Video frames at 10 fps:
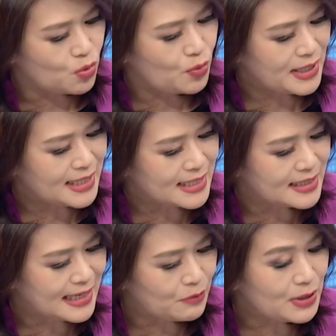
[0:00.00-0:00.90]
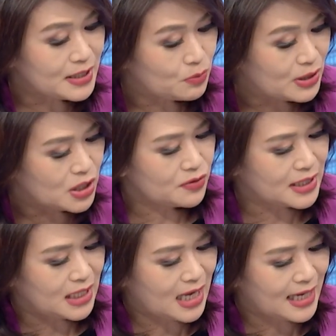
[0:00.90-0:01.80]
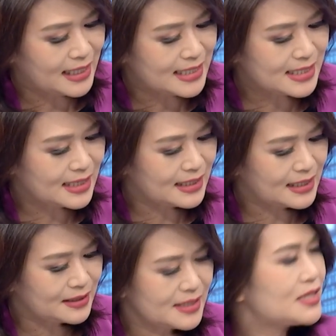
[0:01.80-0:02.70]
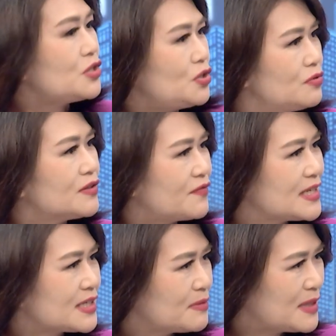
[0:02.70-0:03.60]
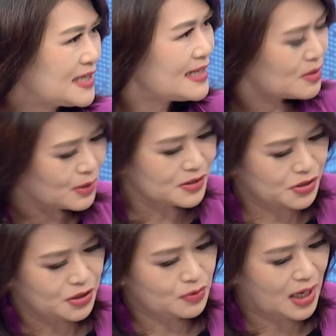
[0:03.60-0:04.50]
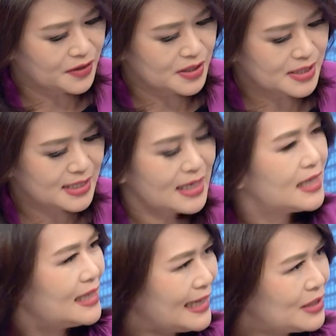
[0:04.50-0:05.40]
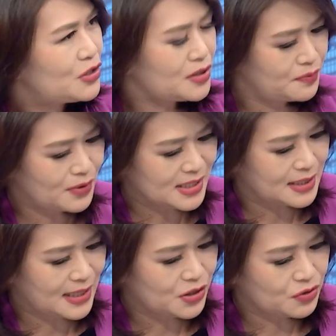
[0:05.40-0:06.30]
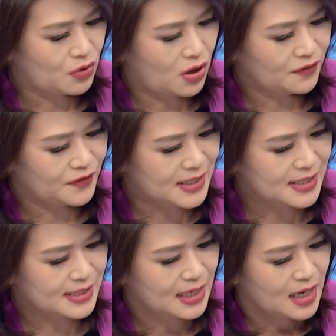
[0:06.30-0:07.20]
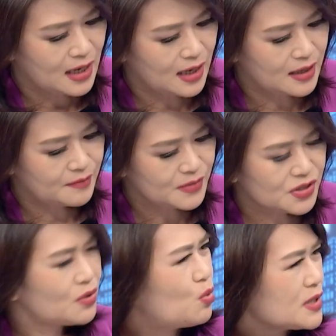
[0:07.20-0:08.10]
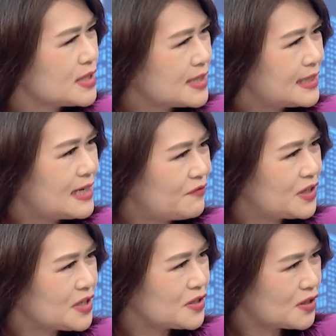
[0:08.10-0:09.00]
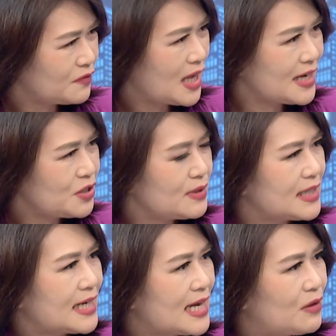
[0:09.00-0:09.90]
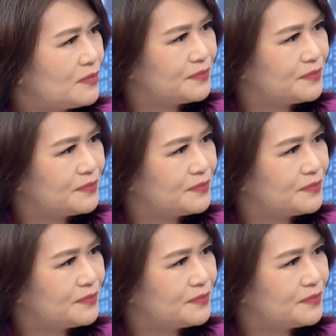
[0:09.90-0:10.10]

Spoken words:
we know that Lai is taking this new defense committee as well as 2 others into the presidential office. So, what's the significance of Lai doing that now?